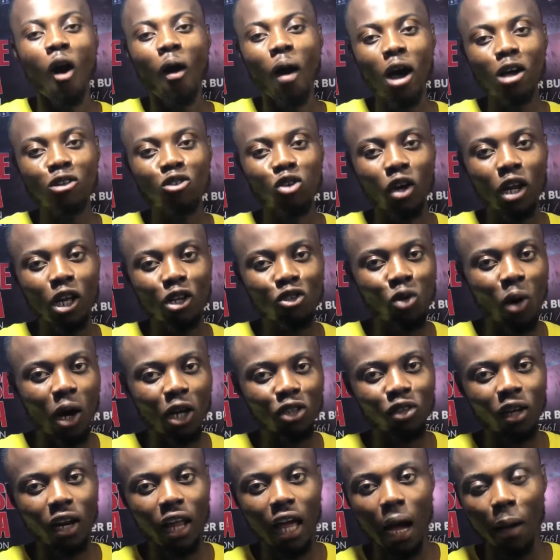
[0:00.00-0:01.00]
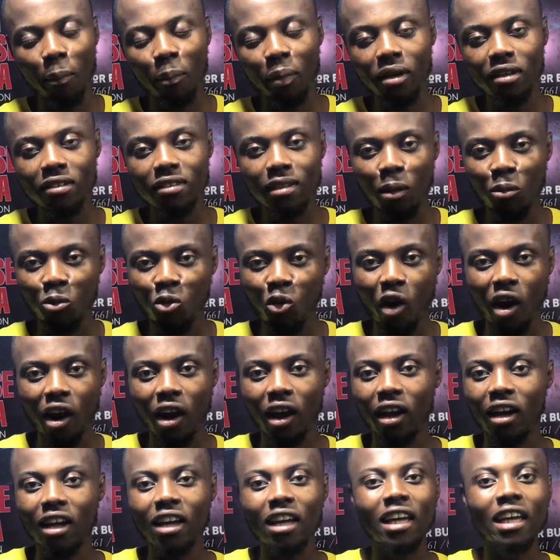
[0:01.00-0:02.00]
Alright, so this will actually happen
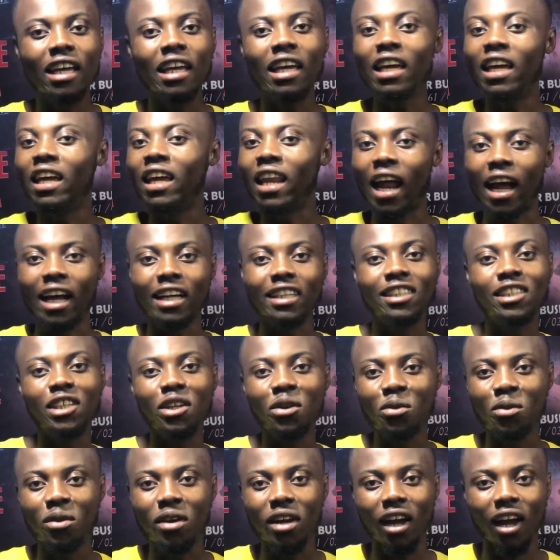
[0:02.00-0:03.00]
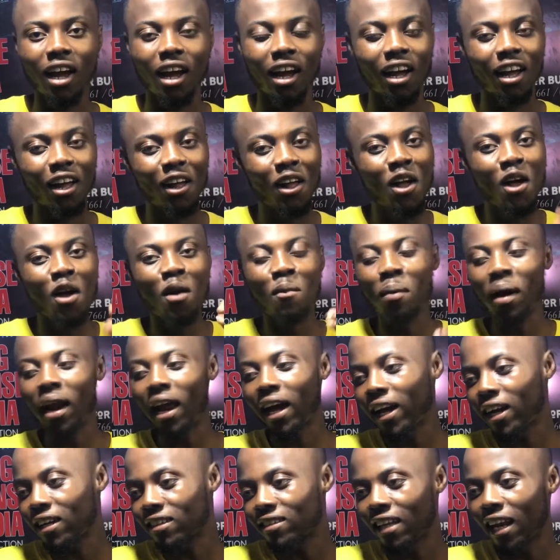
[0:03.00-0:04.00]
somewhere in Nigeria. But
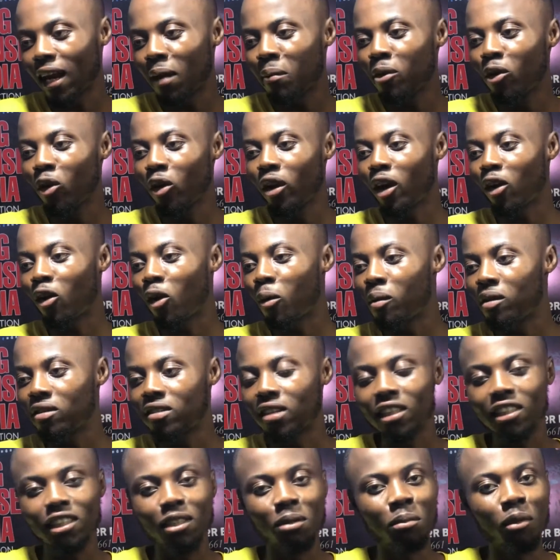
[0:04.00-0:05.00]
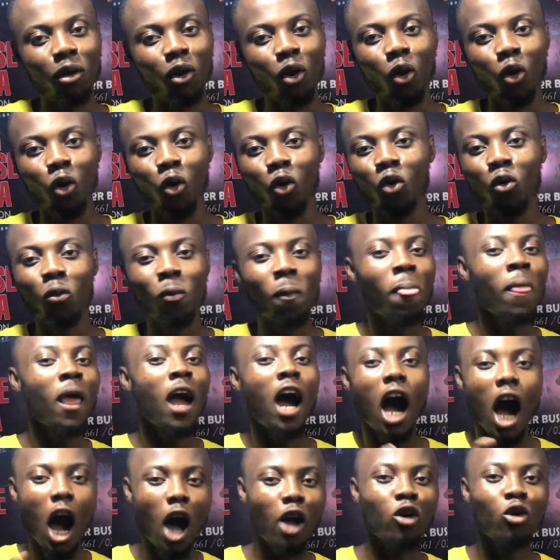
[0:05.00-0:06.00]
like I said, let me know in the comment section below
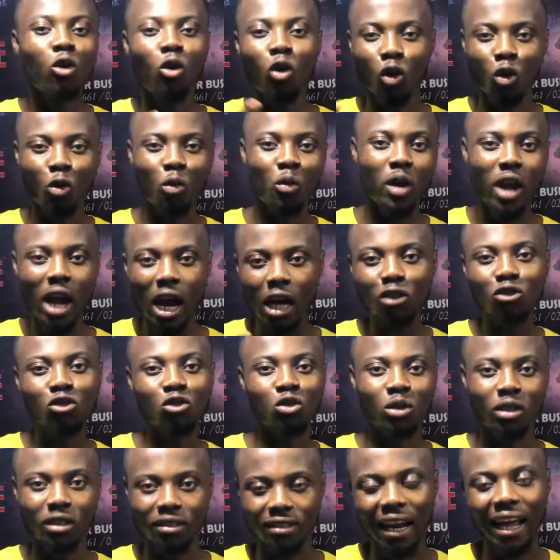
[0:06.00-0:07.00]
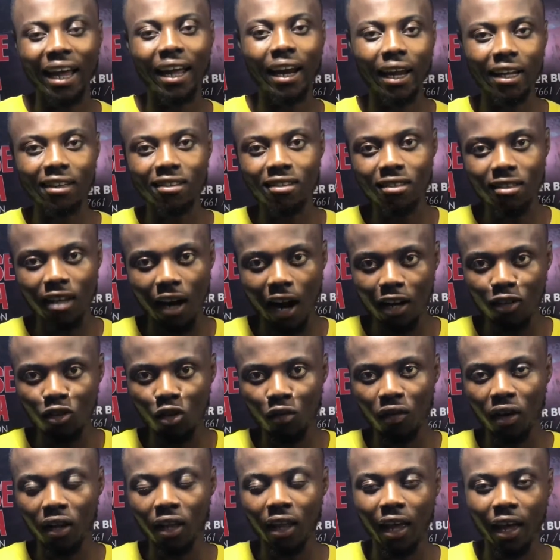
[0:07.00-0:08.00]
how you're going to react to this. Like, let's interact
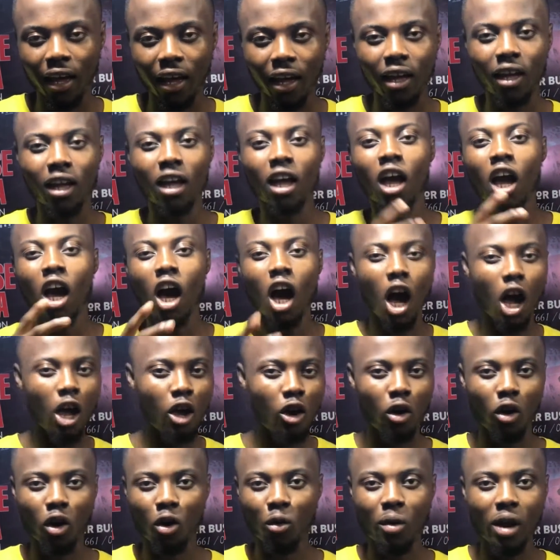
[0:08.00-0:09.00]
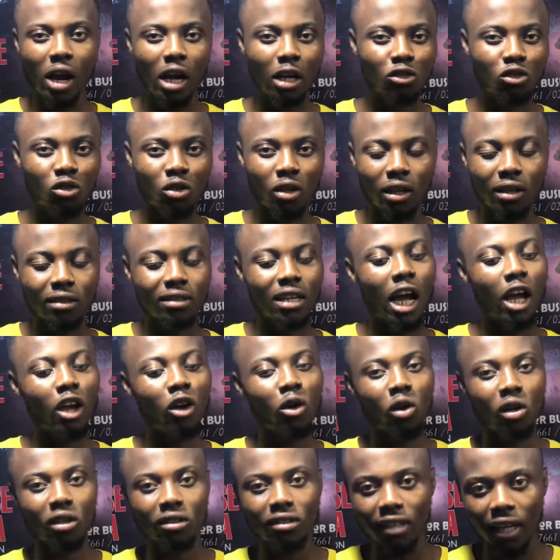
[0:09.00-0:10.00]
about it. How you going to react to this? How
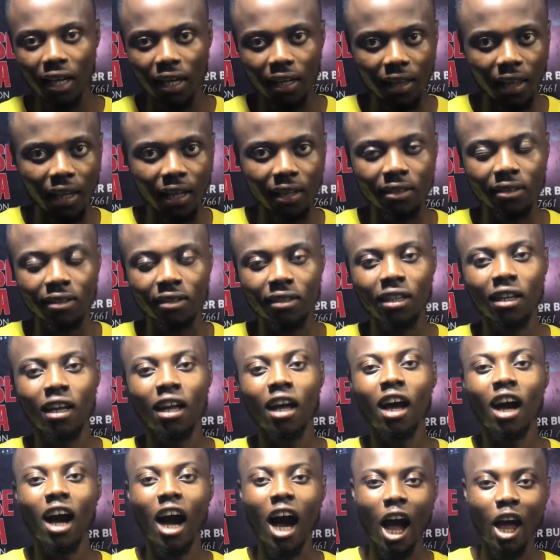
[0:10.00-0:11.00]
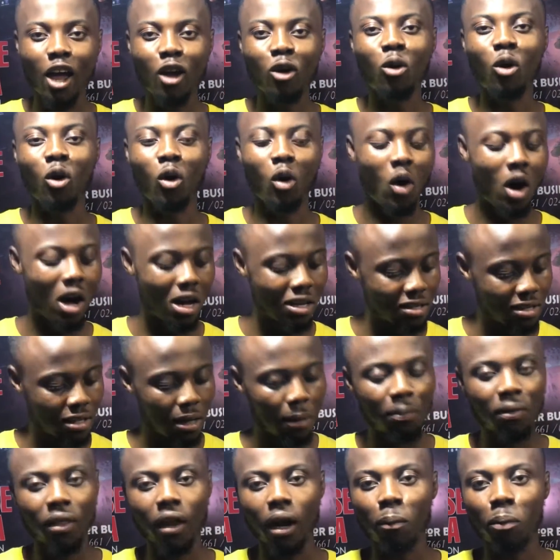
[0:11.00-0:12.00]
you going to take this? Are you going to
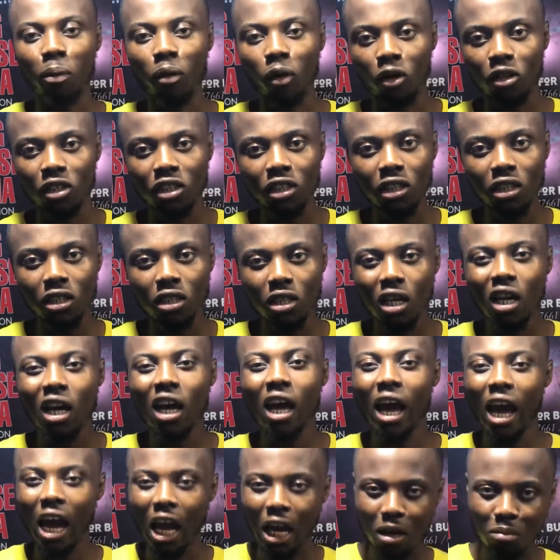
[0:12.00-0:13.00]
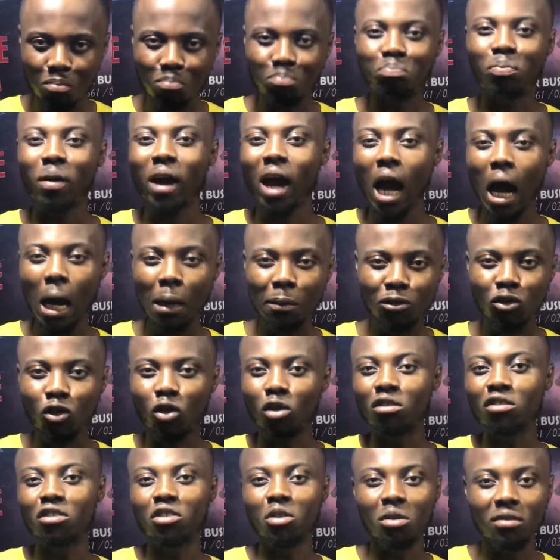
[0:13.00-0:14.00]
accept the apology and perhaps
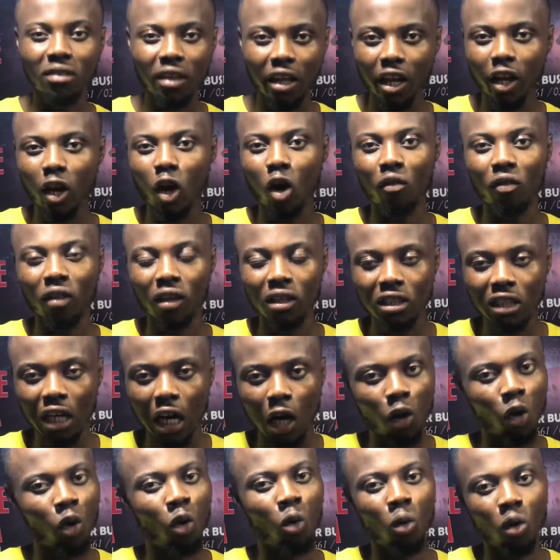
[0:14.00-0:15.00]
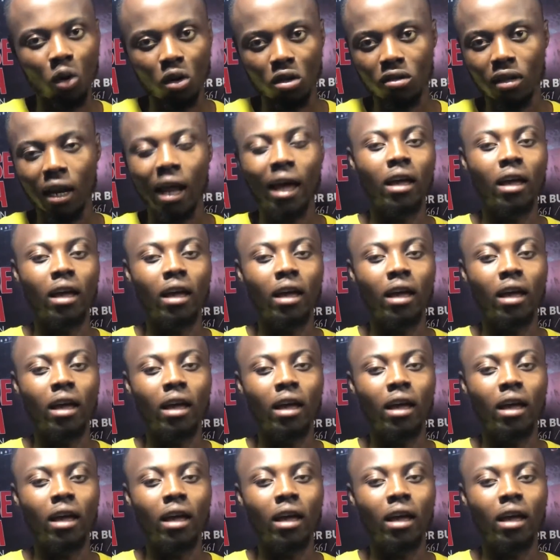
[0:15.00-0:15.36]
continue taking care of the child or what?